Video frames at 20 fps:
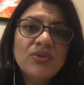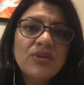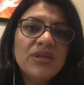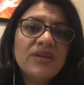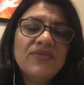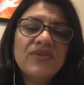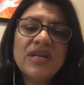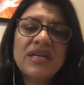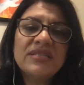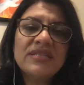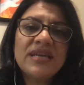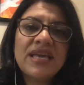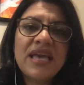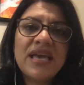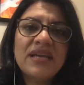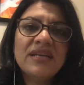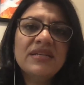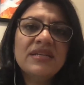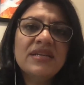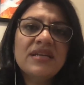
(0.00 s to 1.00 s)
even as a
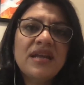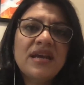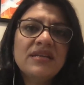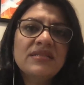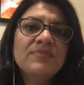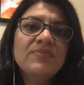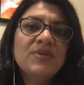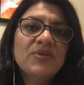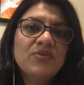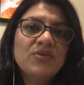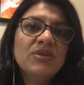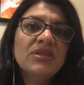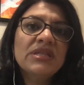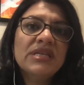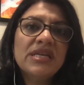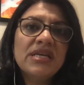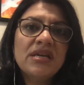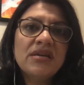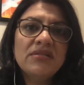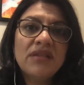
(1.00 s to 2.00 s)
candidate, has been
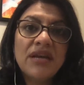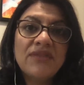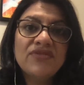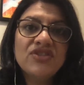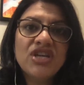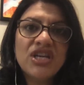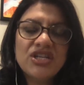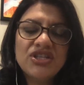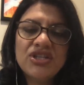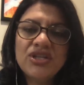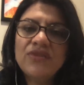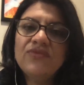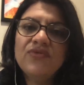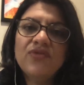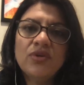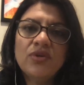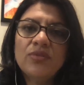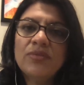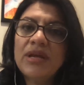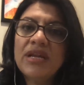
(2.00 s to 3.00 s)
really life changing
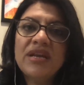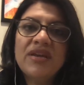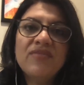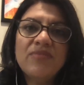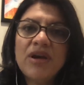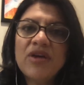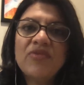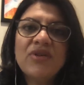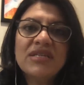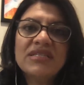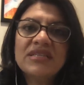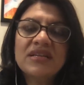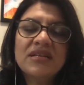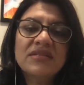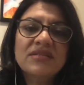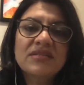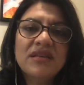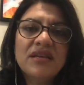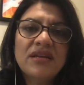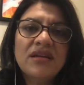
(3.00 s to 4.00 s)
for many of my
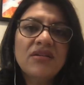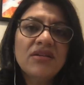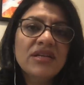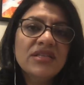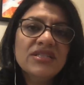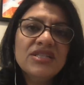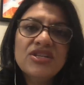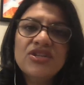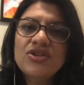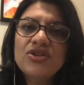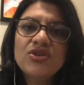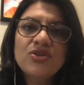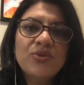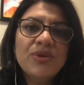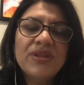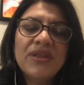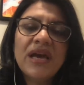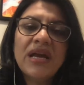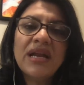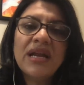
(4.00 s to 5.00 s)
residents, and I'll continue
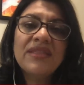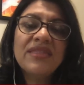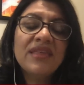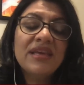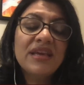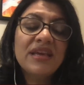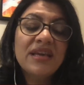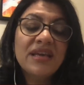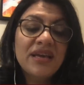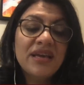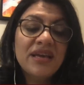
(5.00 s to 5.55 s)
doing that. I think